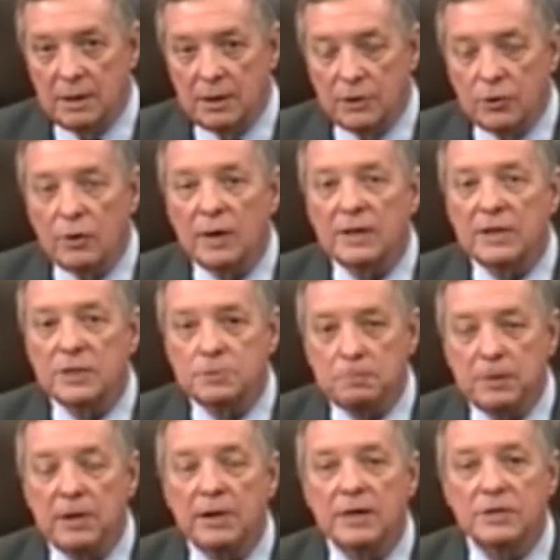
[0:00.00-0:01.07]
during this
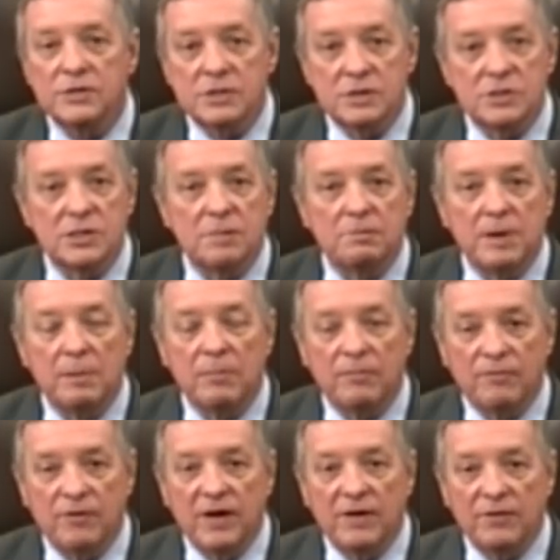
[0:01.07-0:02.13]
period since September
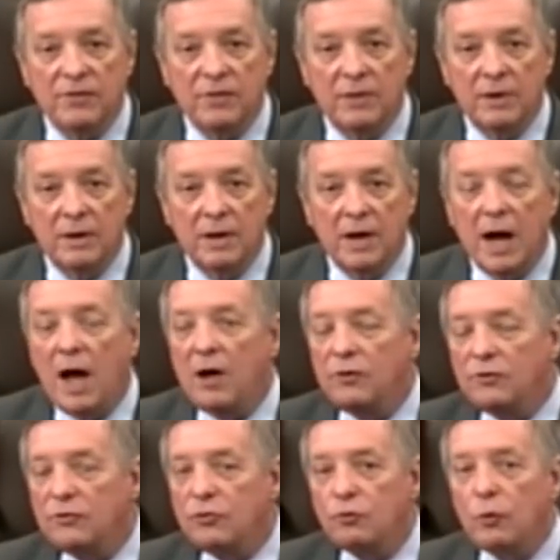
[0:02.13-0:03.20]
5th.
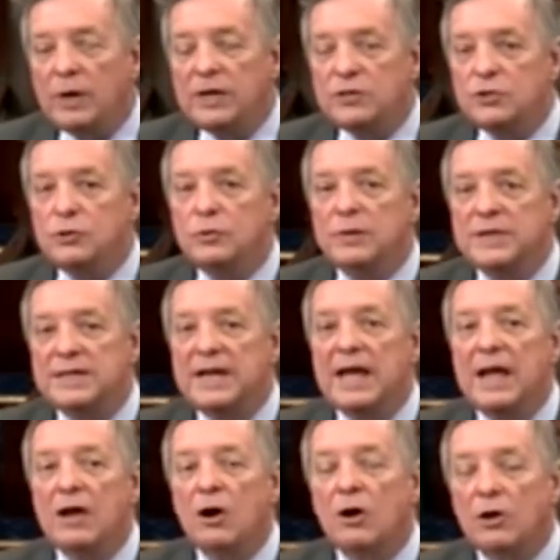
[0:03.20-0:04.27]
122 a
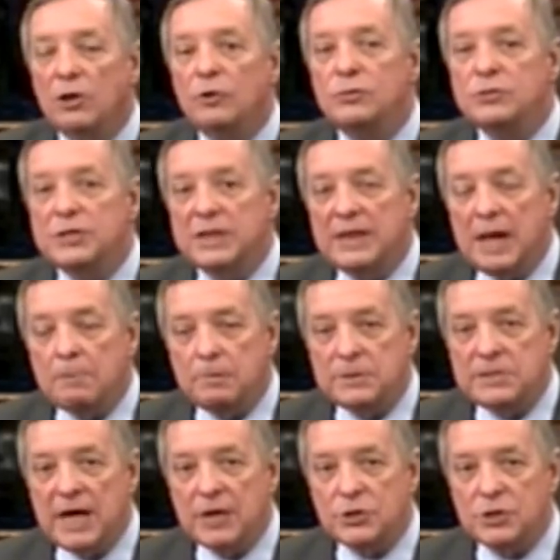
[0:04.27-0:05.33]
day are losing that
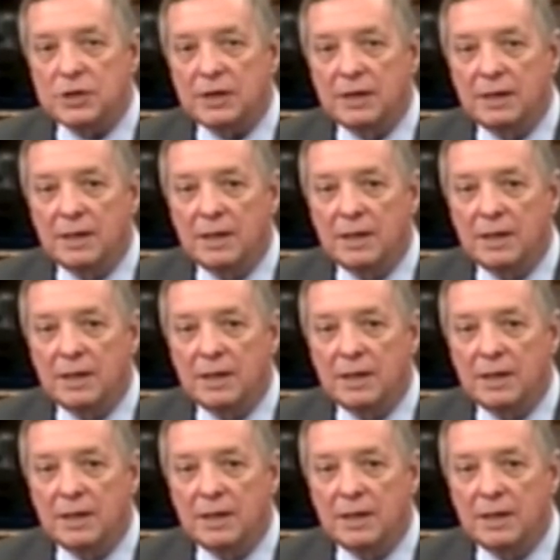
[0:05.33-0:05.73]
protection.